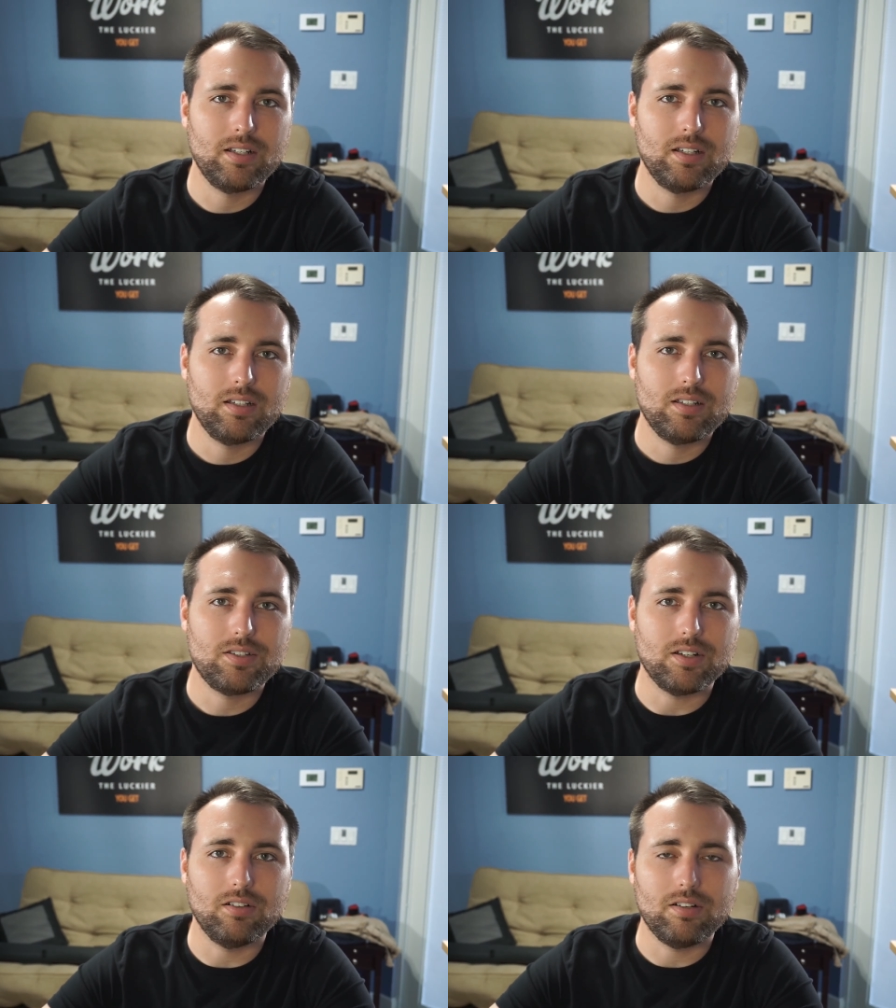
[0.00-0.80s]

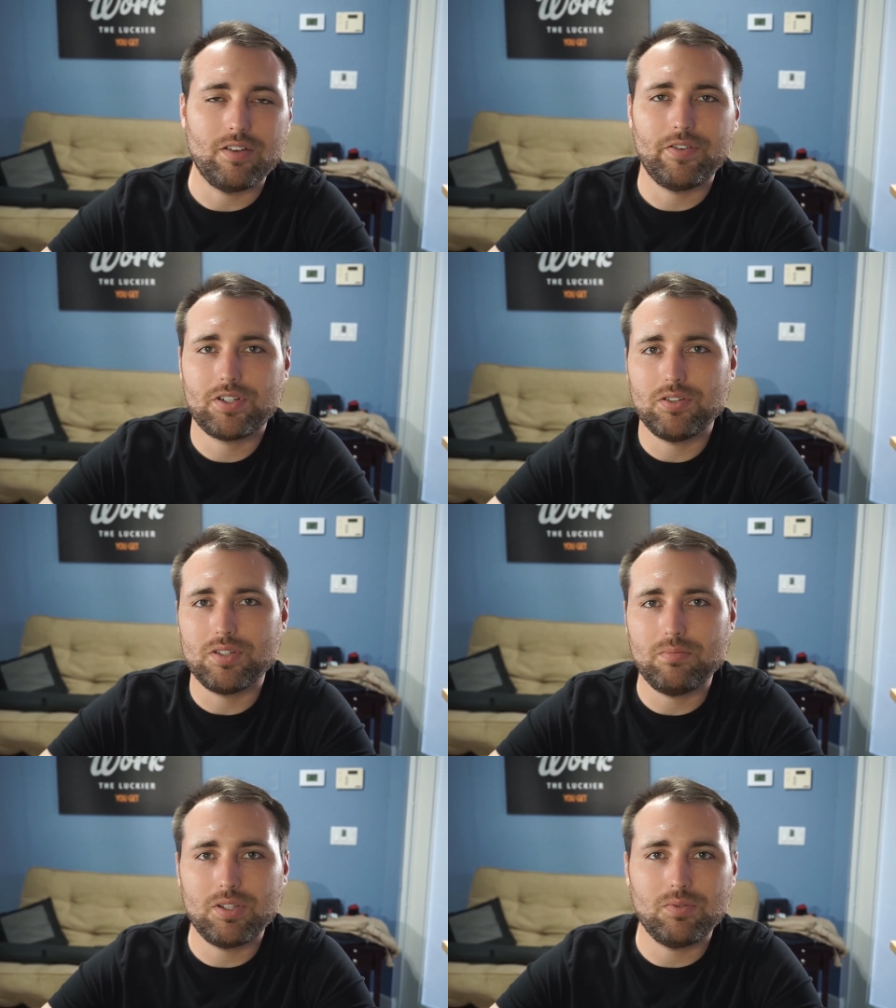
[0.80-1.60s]
So if you're choosing
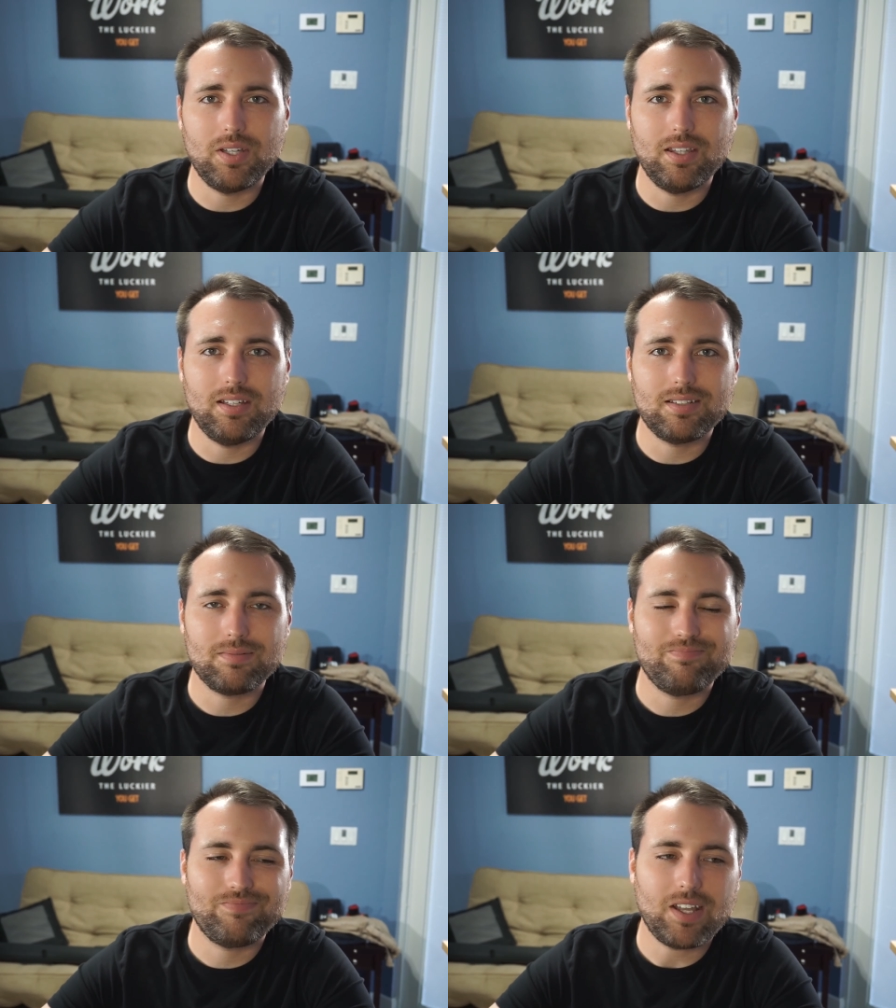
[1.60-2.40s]
between these,
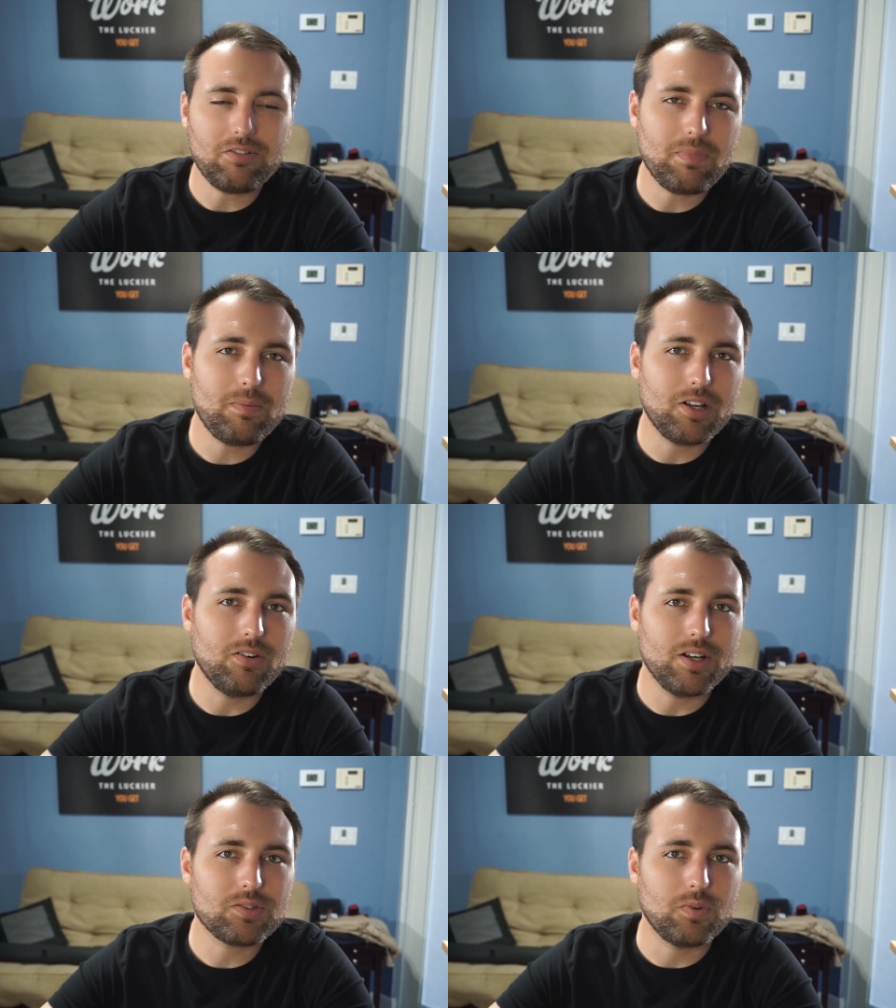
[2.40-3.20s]
I would maybe go
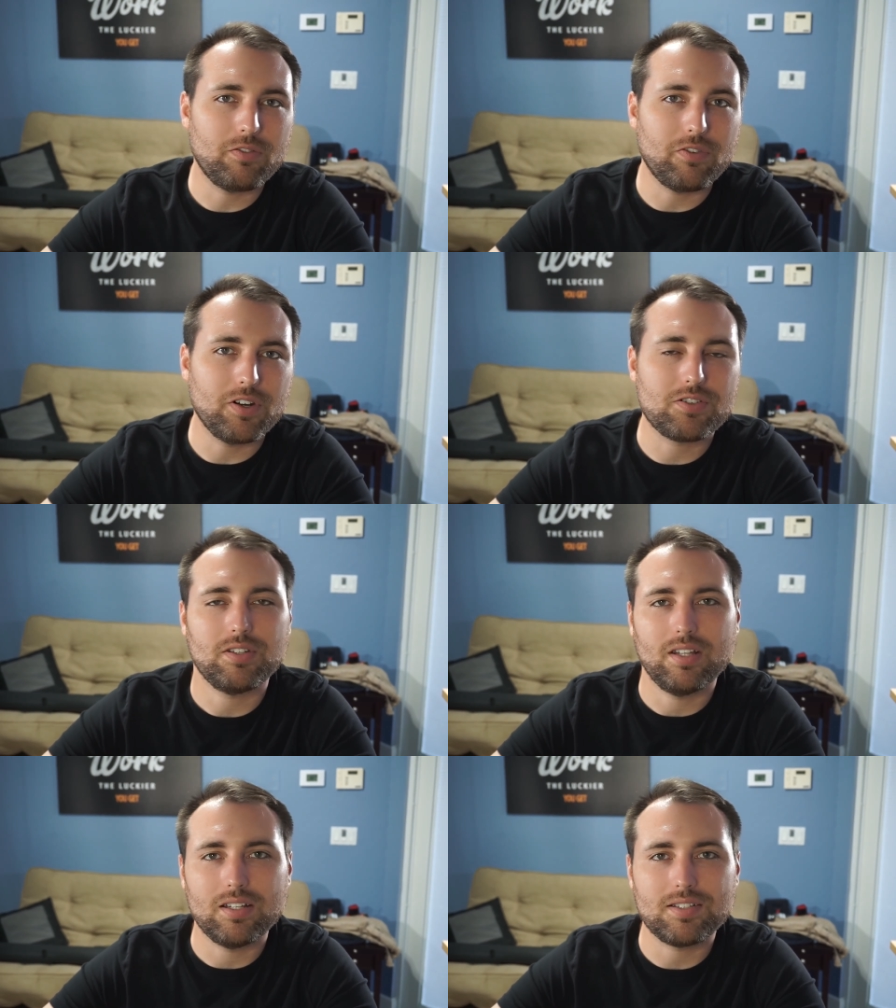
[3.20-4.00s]
elsewhere first and
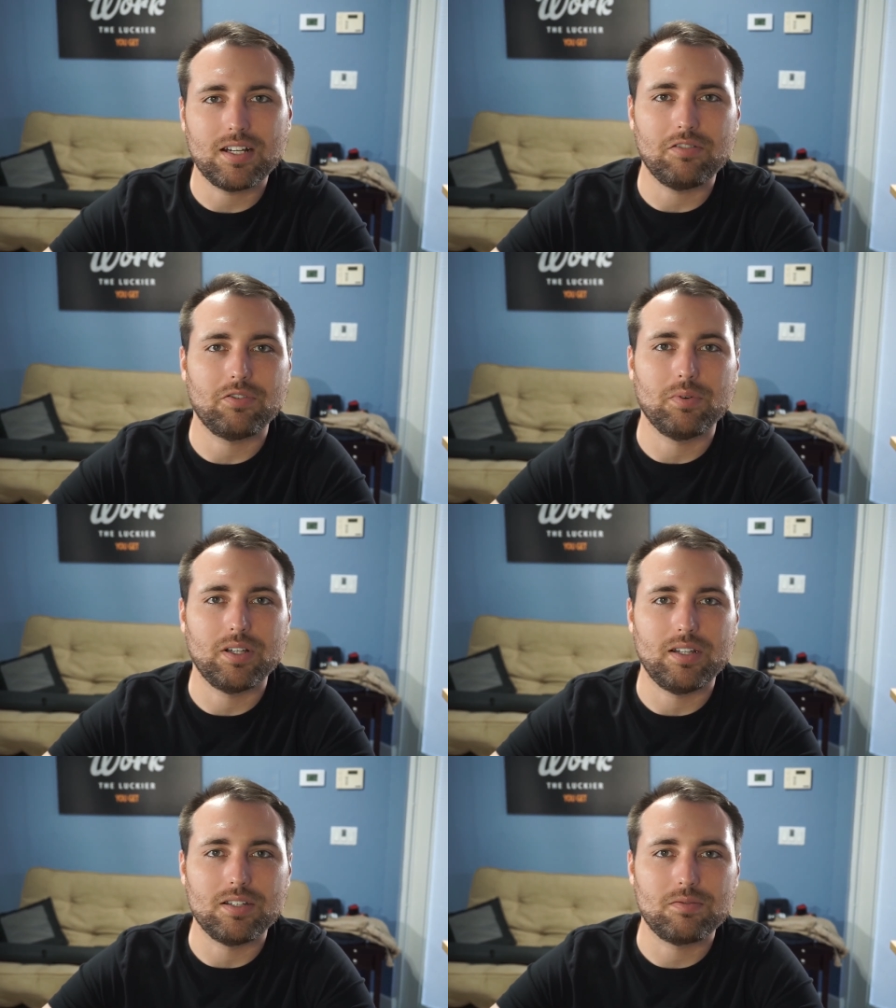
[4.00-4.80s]
then settle for one of
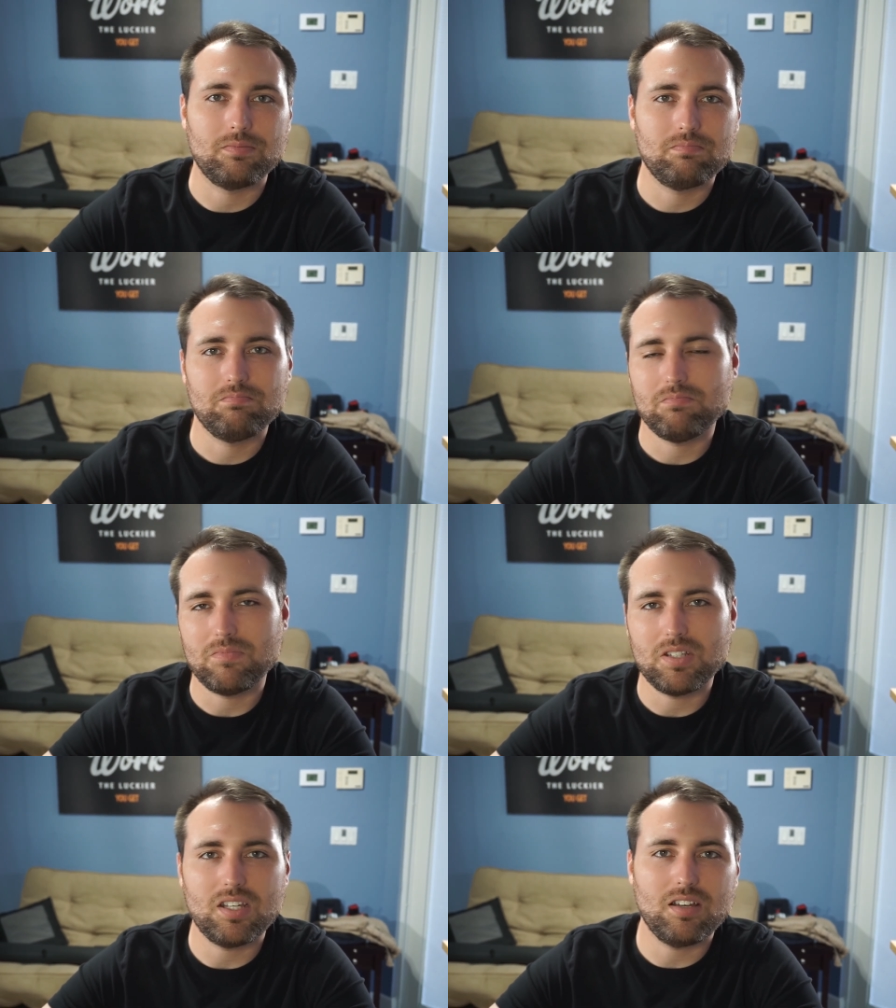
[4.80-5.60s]
these
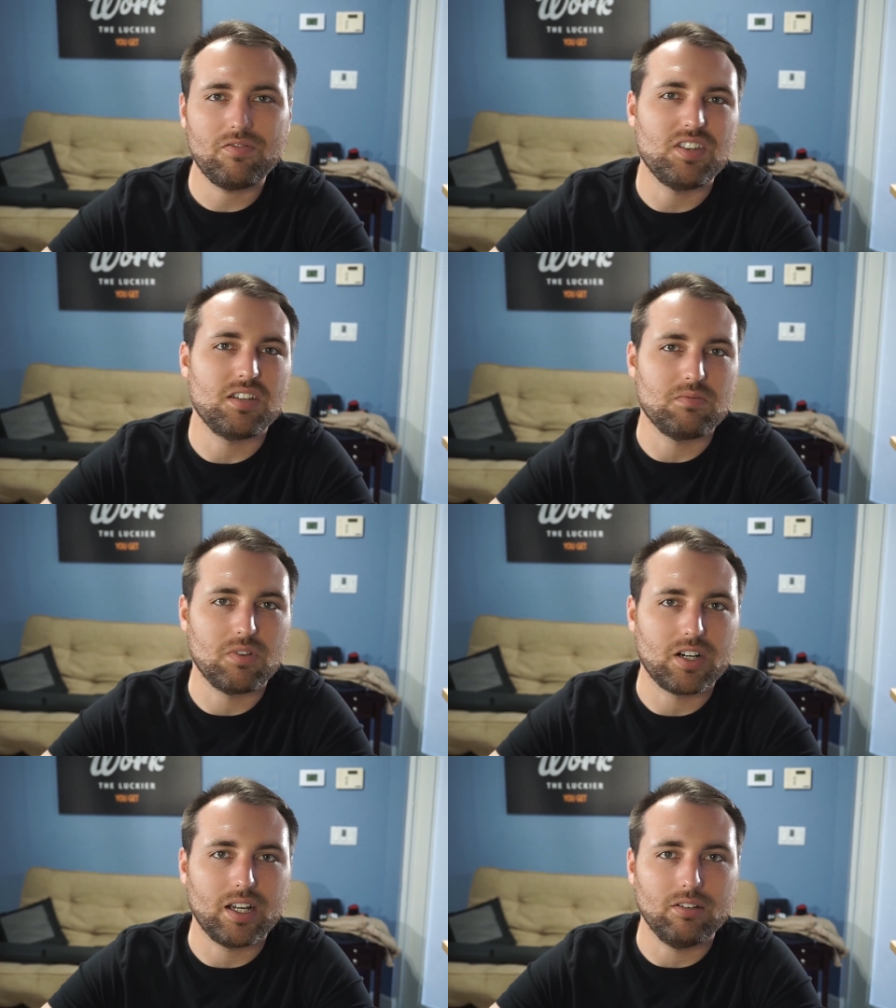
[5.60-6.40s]
if it doesn't
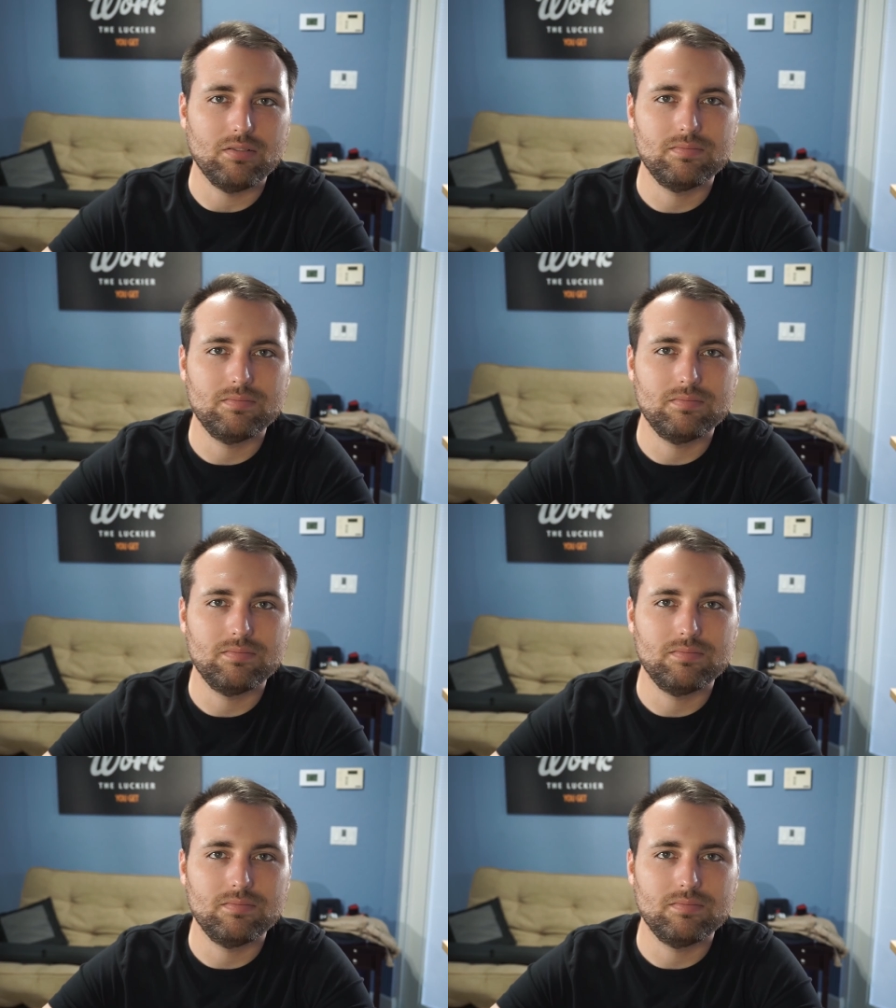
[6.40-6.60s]
work out.